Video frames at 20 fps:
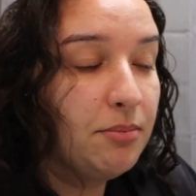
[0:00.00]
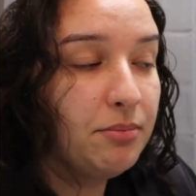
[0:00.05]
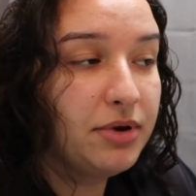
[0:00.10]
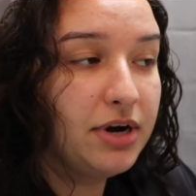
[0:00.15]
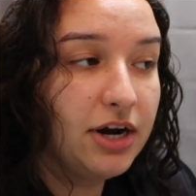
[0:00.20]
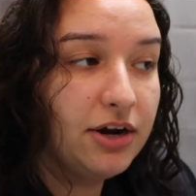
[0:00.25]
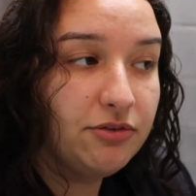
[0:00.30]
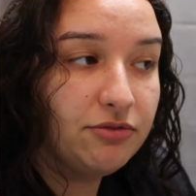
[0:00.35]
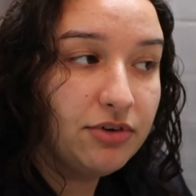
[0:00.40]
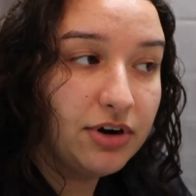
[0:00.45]

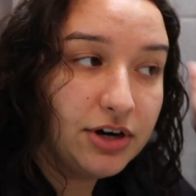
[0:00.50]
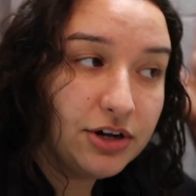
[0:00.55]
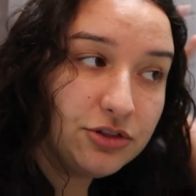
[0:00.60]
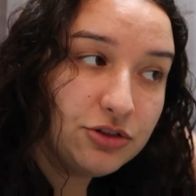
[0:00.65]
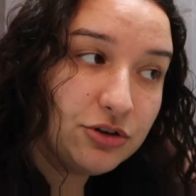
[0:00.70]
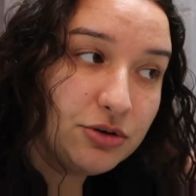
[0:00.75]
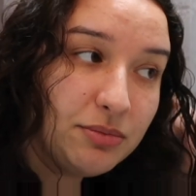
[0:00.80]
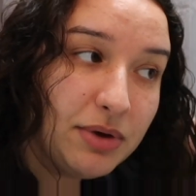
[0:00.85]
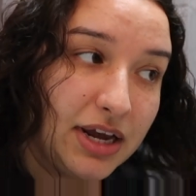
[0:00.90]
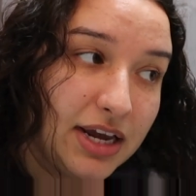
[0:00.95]
But I run it
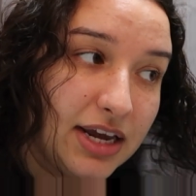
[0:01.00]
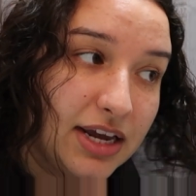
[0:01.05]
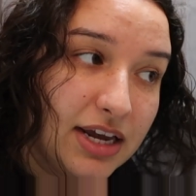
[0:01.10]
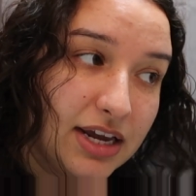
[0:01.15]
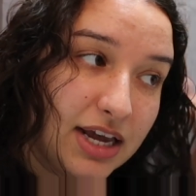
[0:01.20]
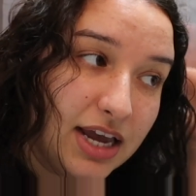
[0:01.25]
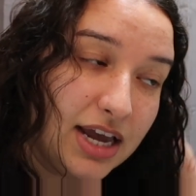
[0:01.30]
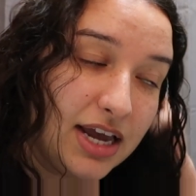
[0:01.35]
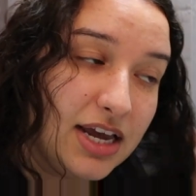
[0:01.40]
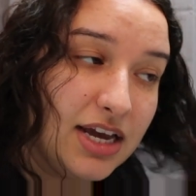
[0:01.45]
through my
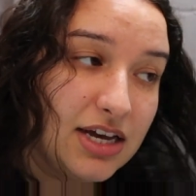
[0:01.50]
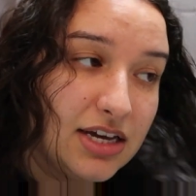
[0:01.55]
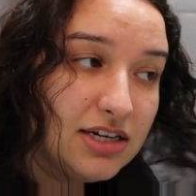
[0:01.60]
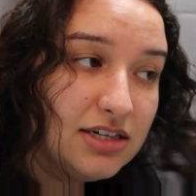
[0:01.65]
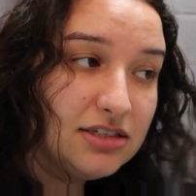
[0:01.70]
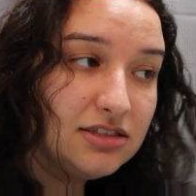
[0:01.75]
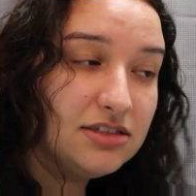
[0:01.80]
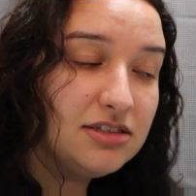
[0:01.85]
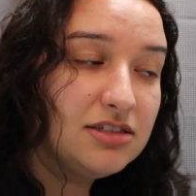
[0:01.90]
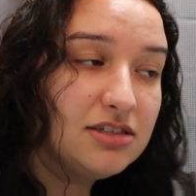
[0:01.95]

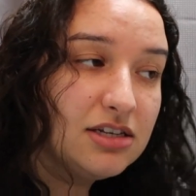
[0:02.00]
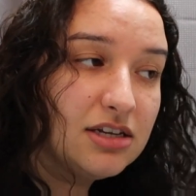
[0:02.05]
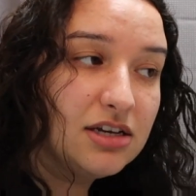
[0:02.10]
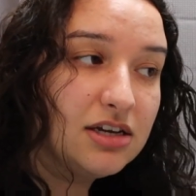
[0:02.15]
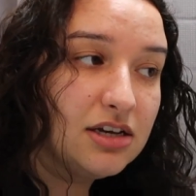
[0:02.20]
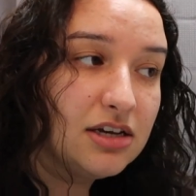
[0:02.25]
hands